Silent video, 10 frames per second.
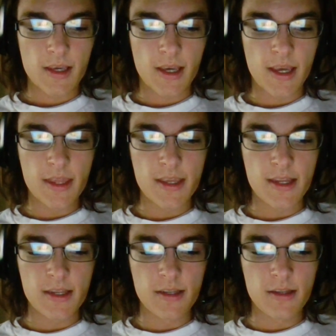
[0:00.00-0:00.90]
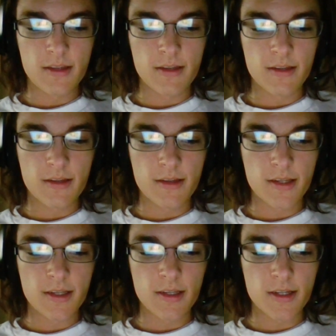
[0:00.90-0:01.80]
And that
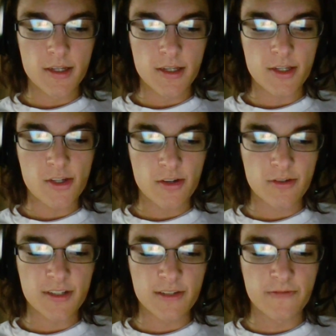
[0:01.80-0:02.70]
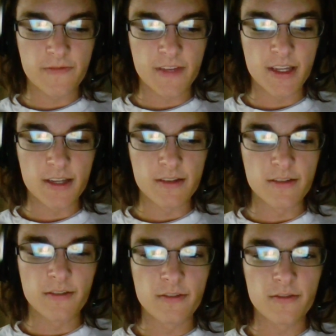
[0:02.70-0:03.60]
Joseph
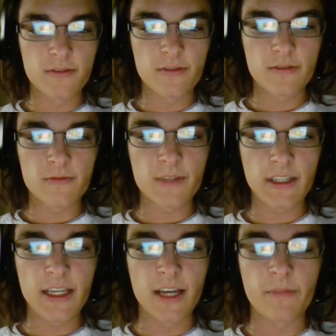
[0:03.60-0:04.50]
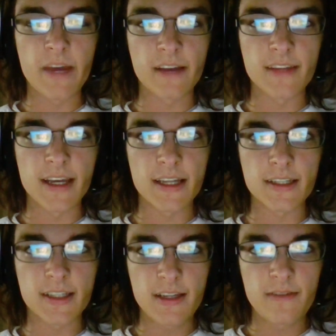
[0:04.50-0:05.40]
can really help out that
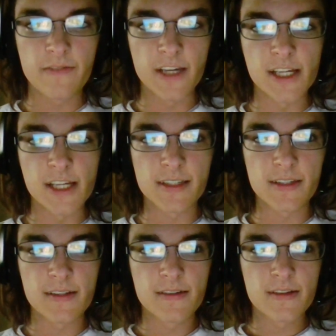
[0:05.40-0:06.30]
defense,